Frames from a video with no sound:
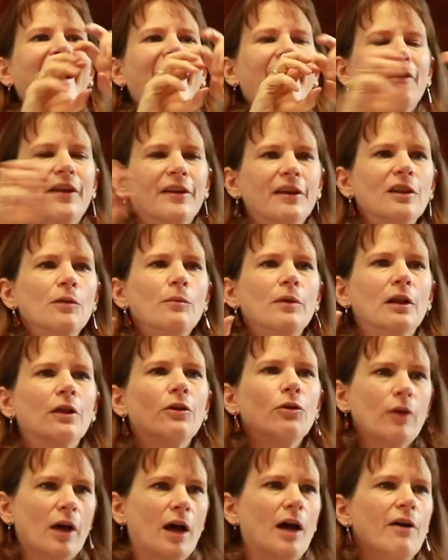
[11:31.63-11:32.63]
And then in the middle
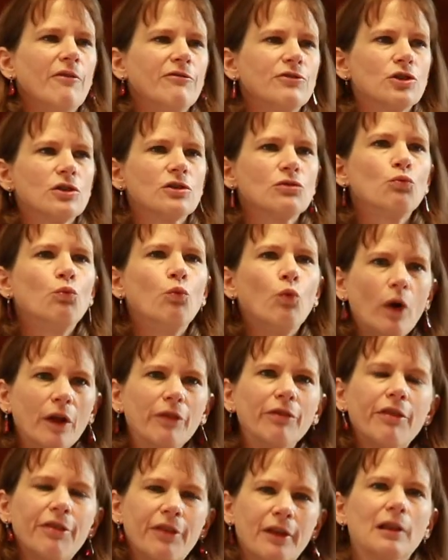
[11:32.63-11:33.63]
you have just
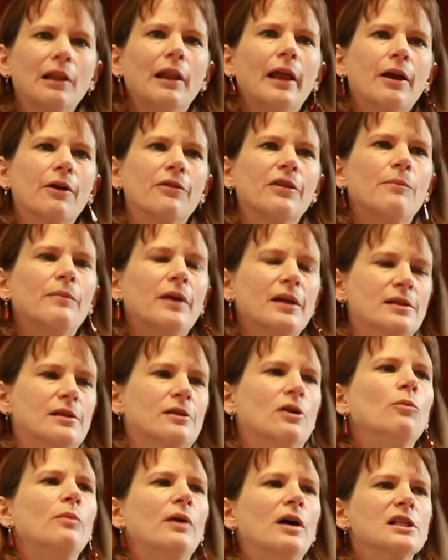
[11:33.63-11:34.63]
one thin layer that makes
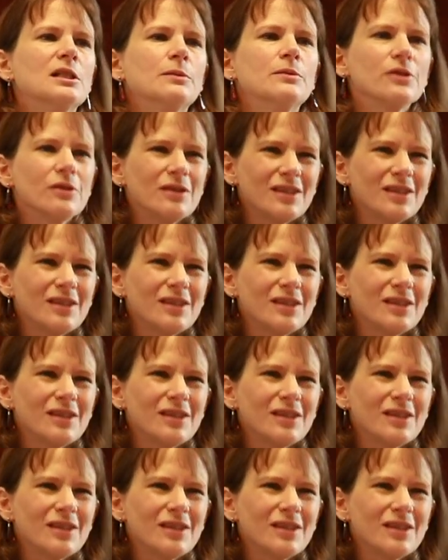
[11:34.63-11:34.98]
it all possible.